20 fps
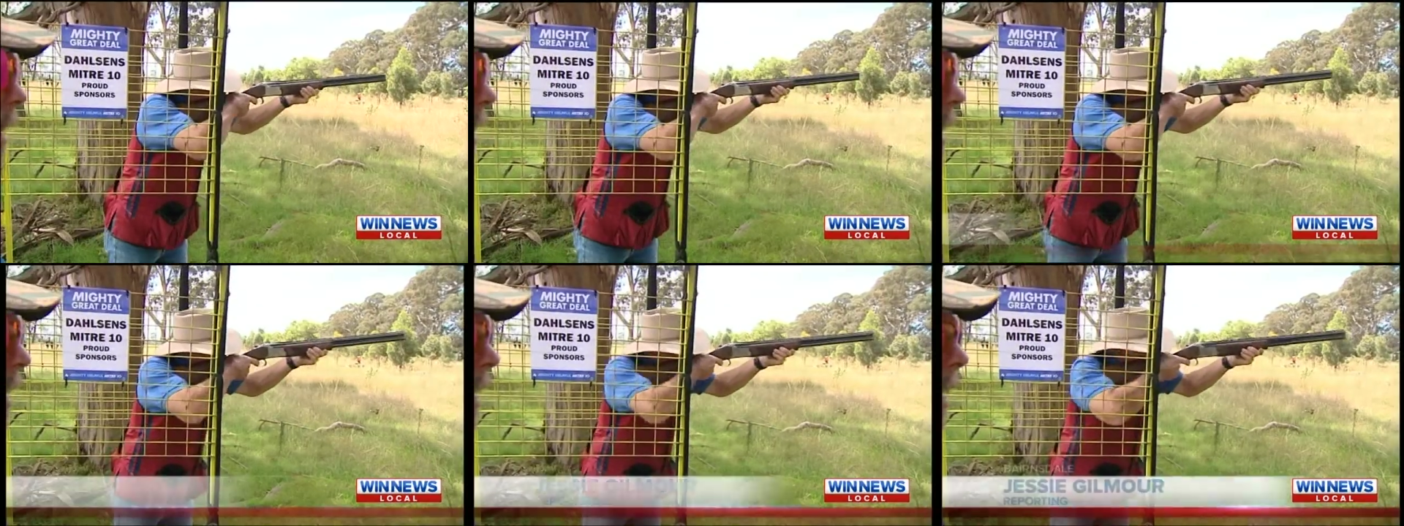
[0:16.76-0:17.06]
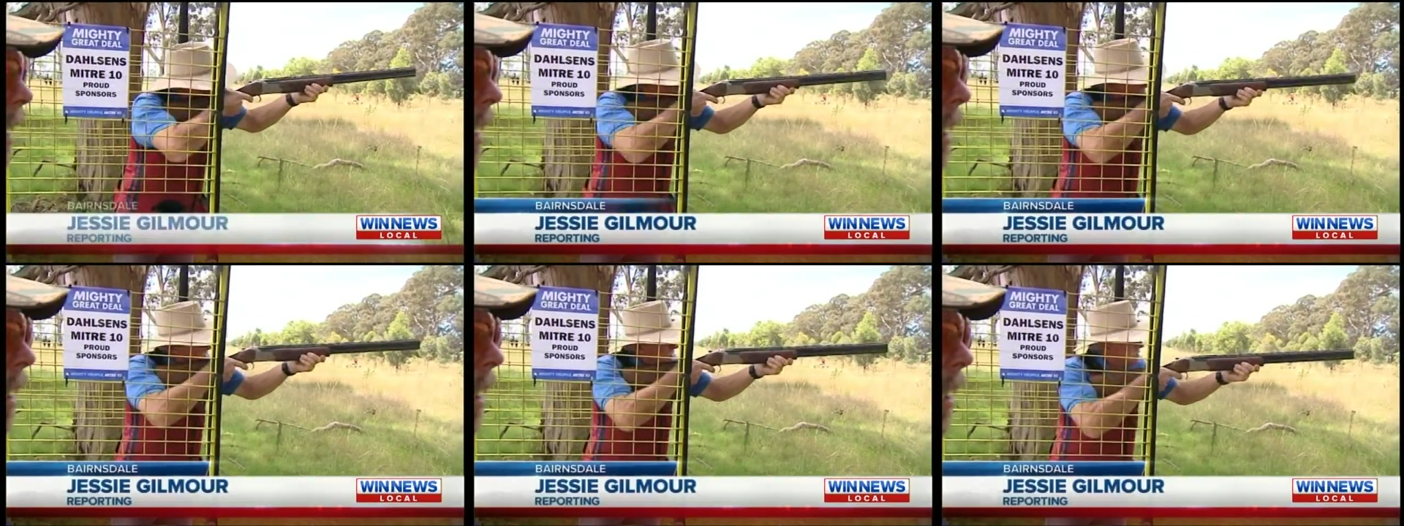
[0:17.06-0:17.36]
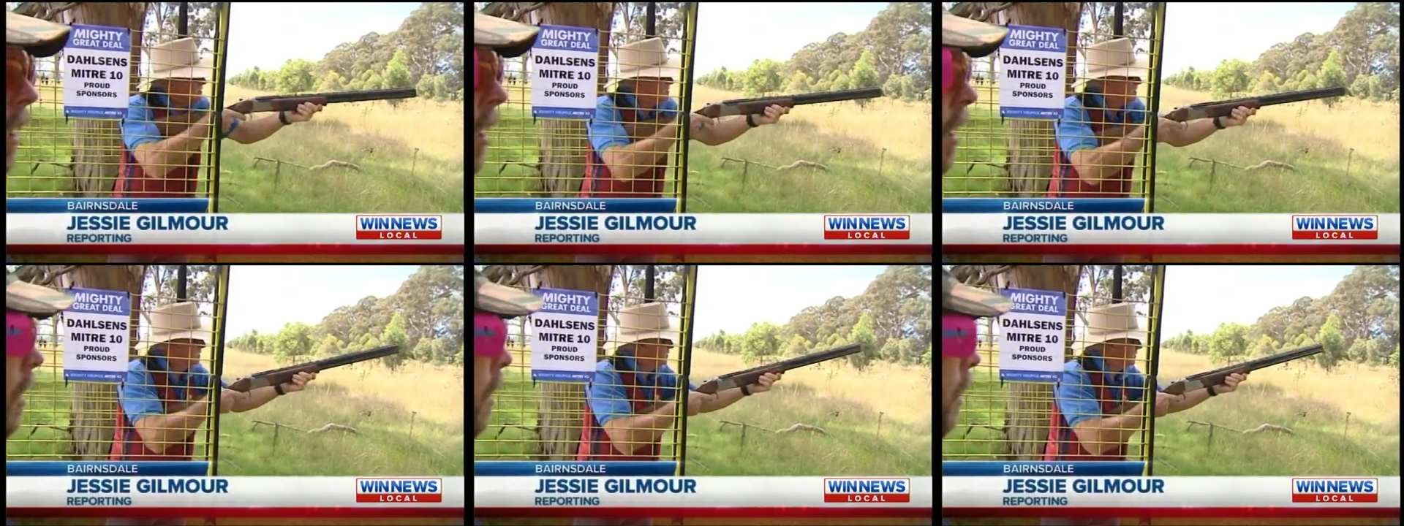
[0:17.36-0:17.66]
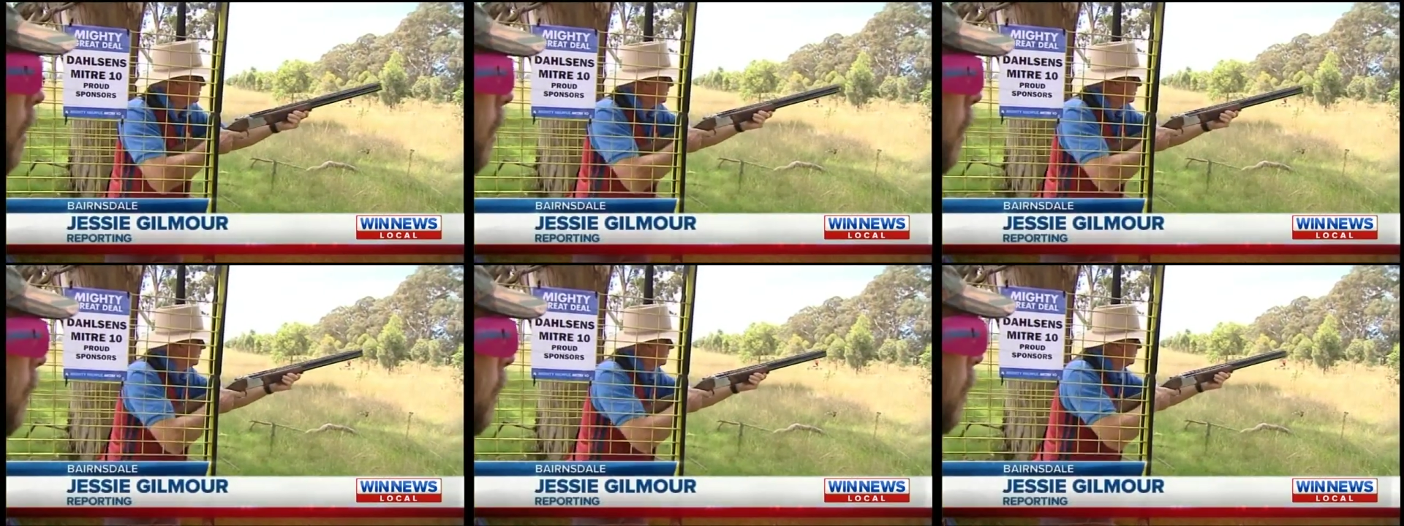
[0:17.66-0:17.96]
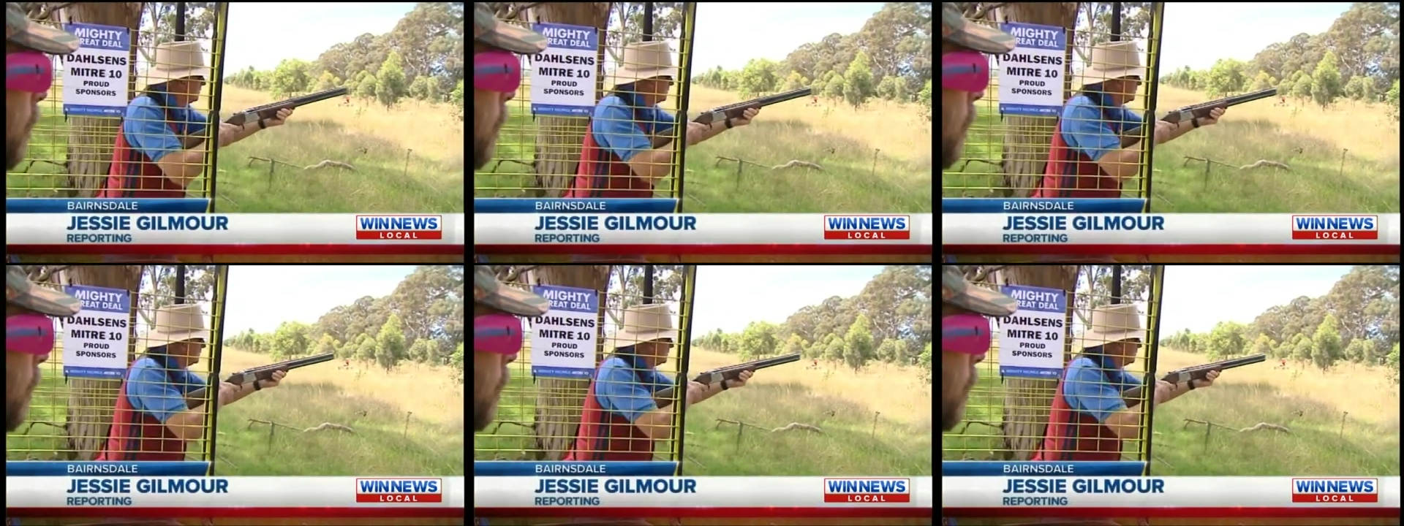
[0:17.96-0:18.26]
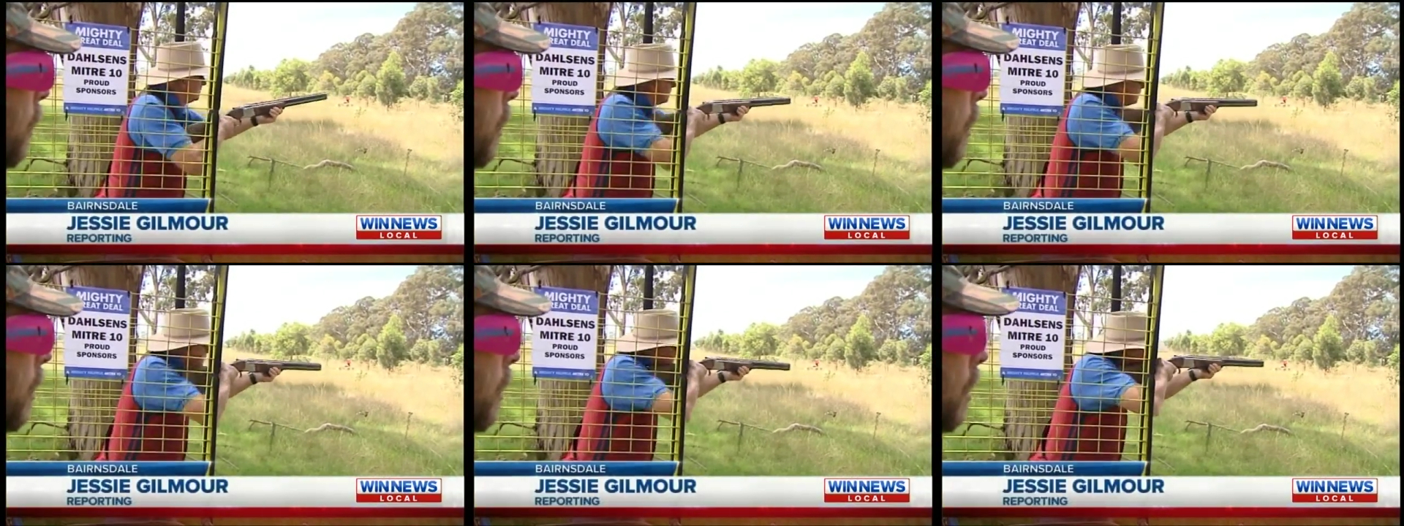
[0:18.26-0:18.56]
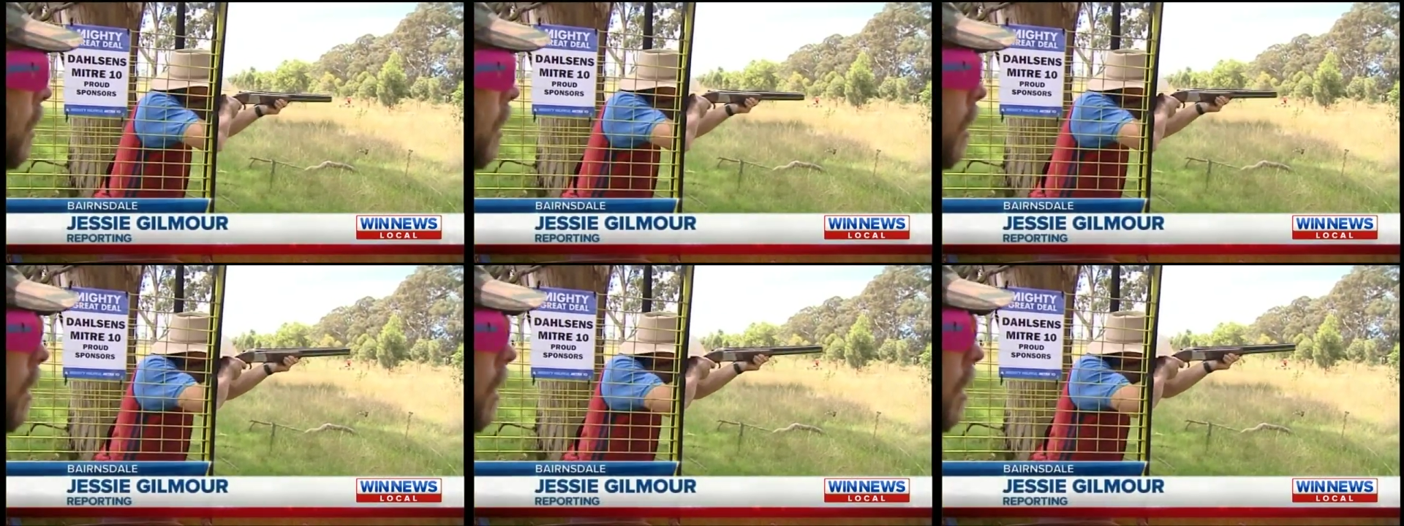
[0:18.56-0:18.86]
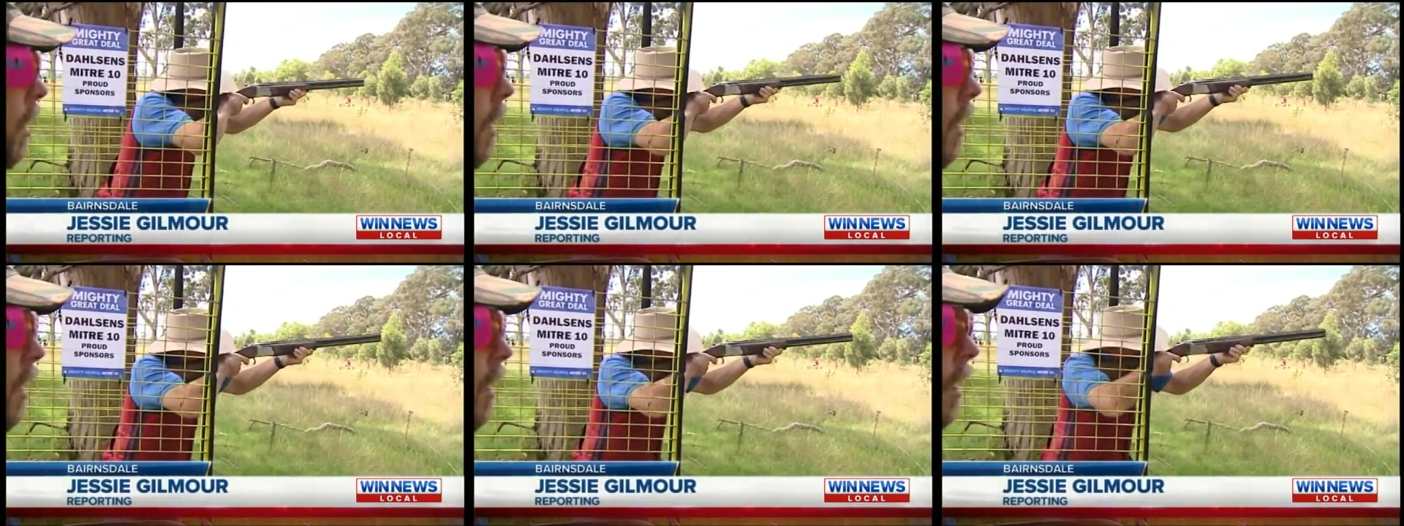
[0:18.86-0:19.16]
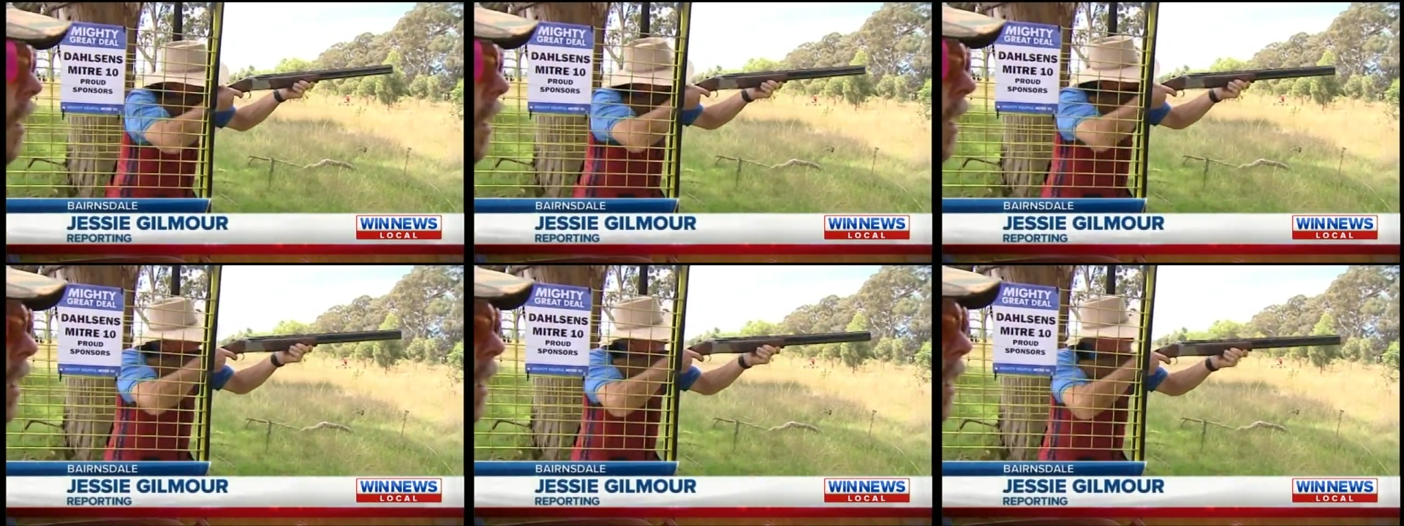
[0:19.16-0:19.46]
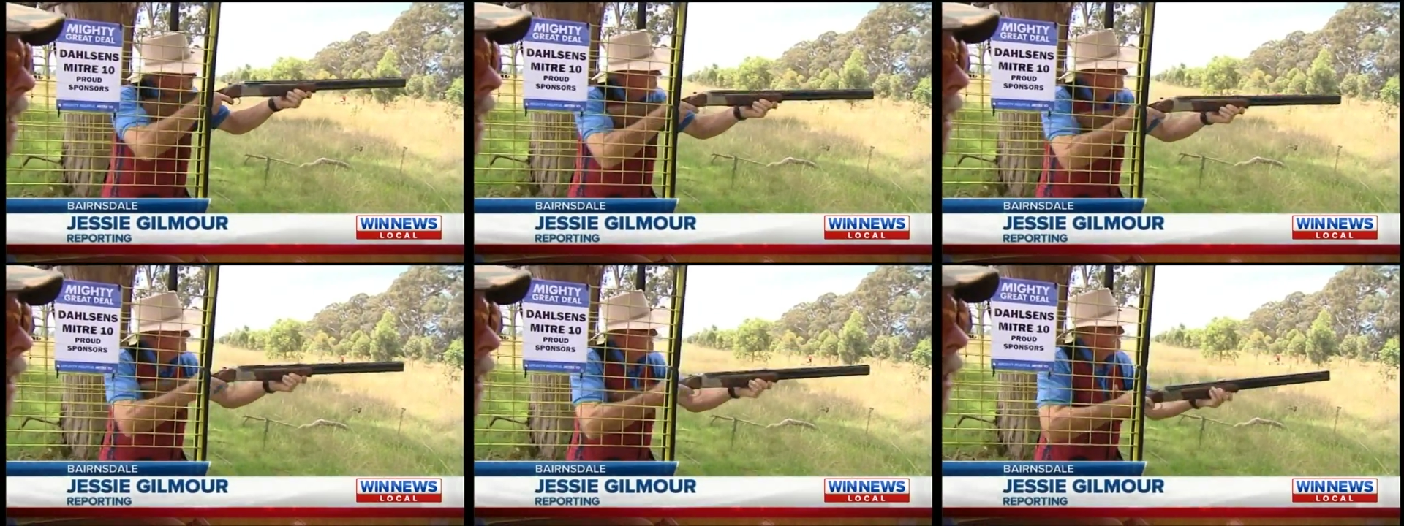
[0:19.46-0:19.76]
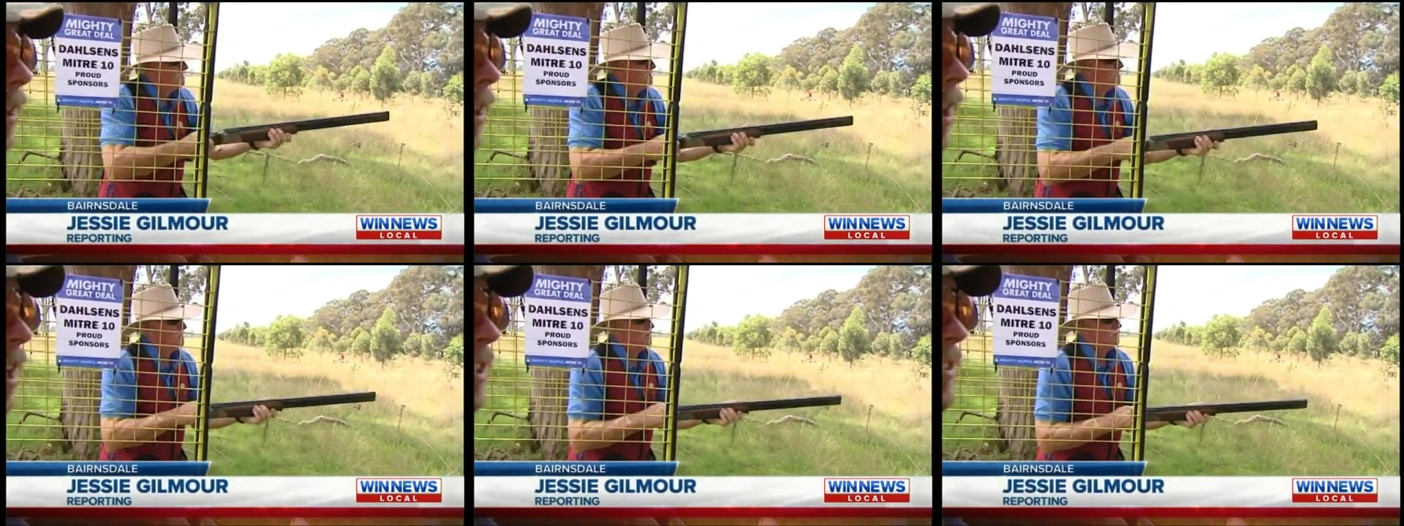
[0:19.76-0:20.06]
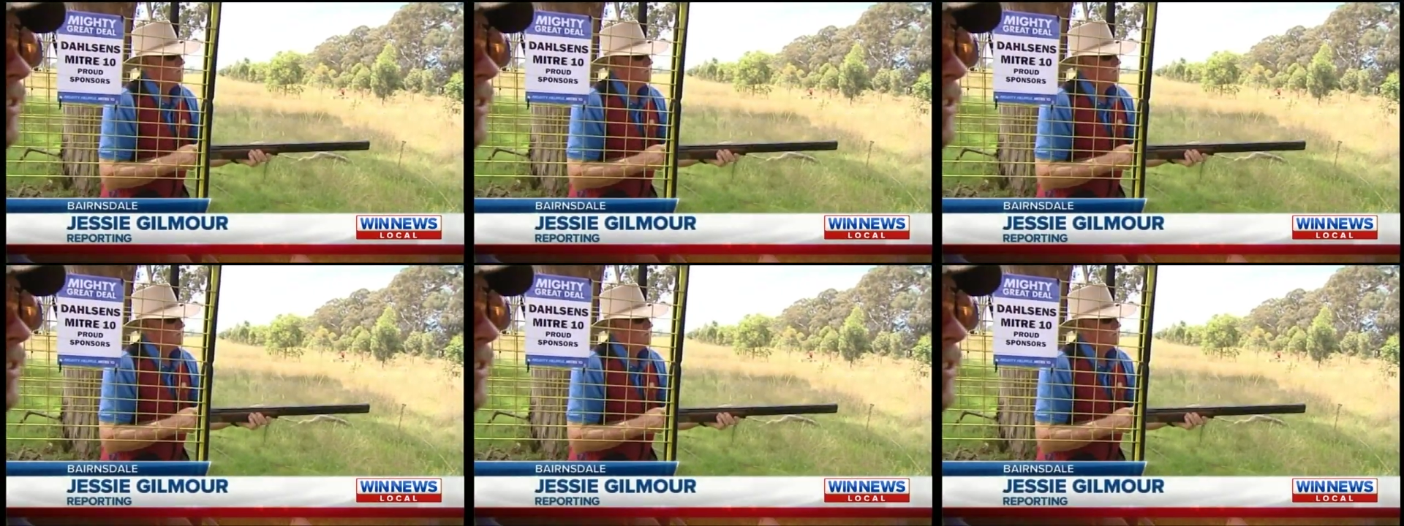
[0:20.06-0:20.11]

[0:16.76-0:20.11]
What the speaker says: (no speaker visible)